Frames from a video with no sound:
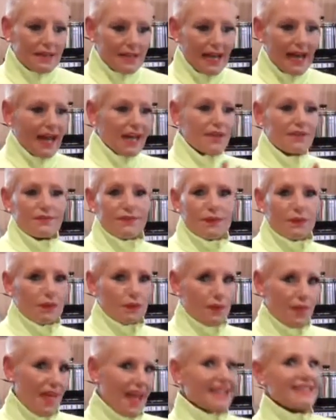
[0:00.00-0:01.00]

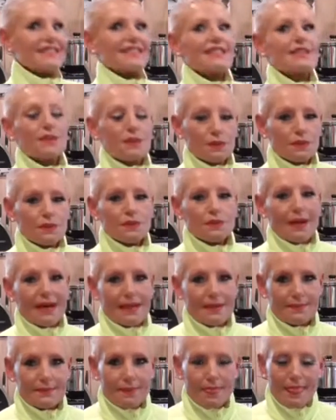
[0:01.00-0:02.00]
carnivore, that's the cool
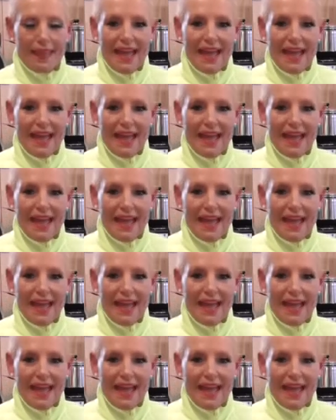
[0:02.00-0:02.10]
one.